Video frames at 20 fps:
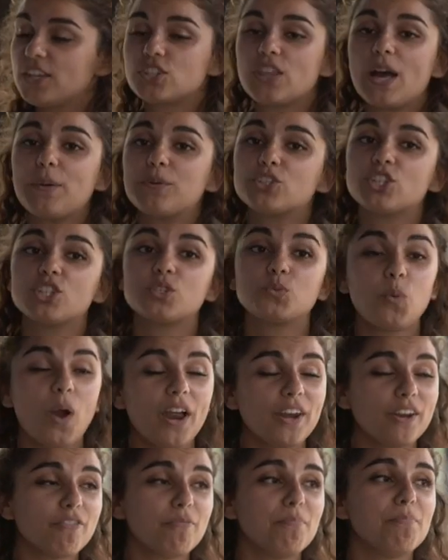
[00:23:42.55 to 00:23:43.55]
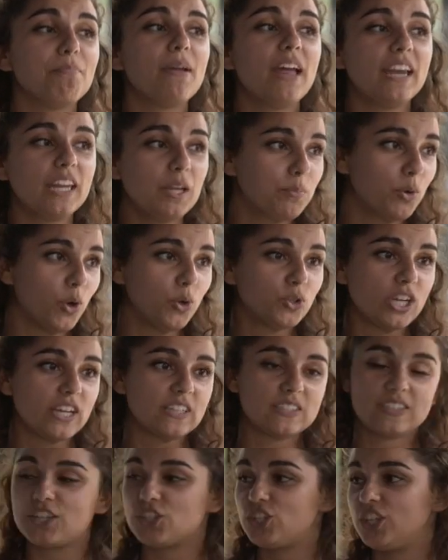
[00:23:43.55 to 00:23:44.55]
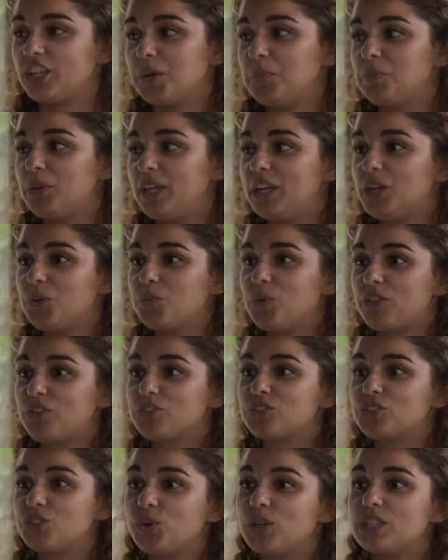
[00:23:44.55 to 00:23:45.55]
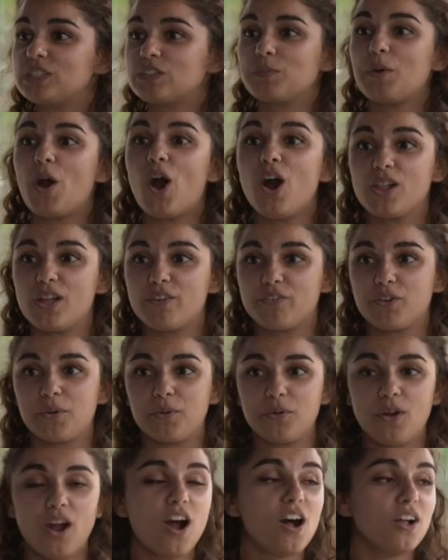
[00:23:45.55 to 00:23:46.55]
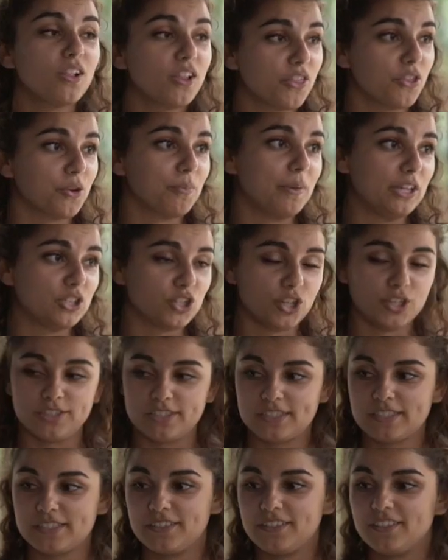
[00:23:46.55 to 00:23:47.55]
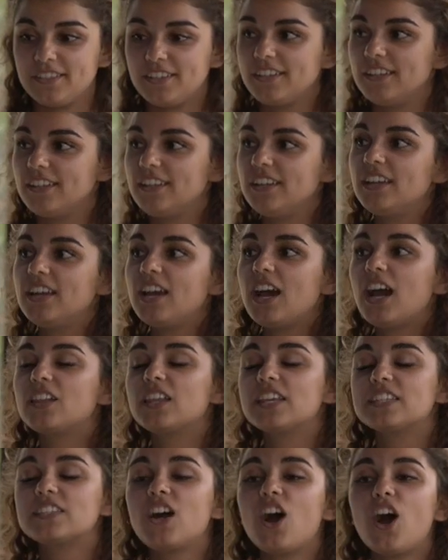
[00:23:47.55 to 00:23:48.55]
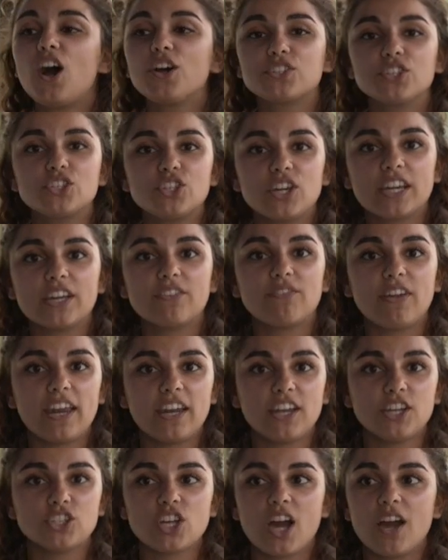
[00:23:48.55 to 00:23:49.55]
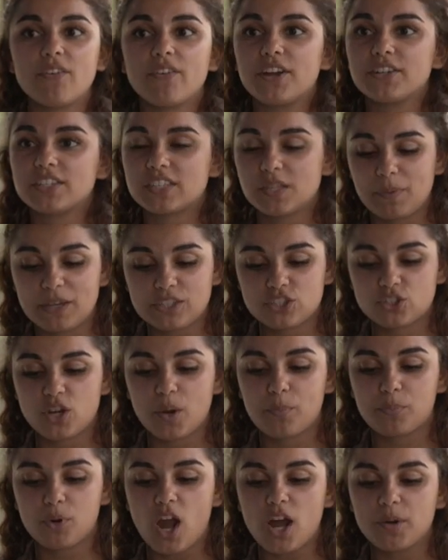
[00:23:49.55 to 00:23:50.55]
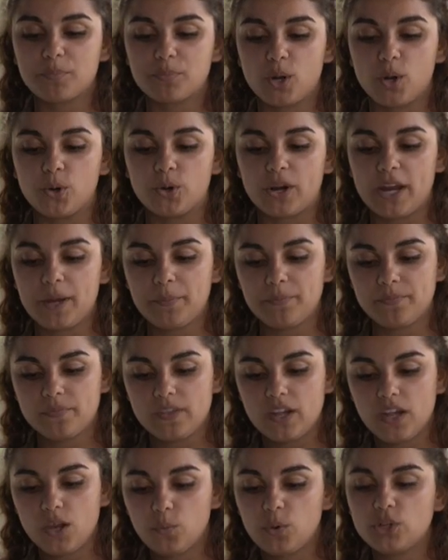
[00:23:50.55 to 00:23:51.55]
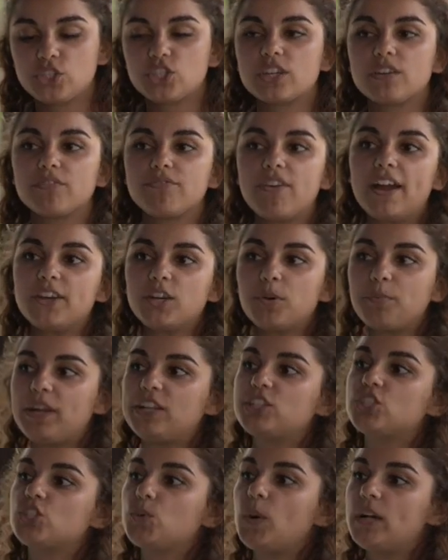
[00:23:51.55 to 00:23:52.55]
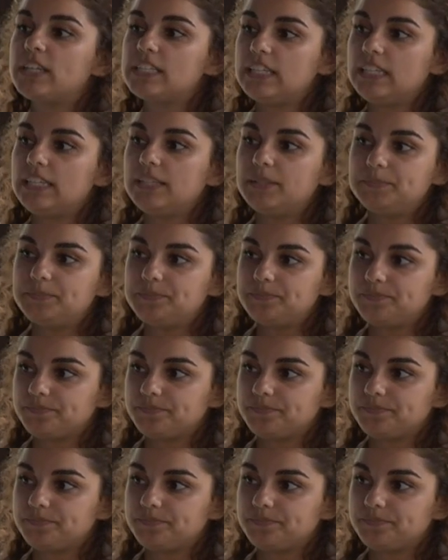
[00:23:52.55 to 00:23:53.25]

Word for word: So that was just one of many projects that she completed with students from all of her, all other majors. Alyssa also took advantage of our semester abroad program, which you can find on page 20.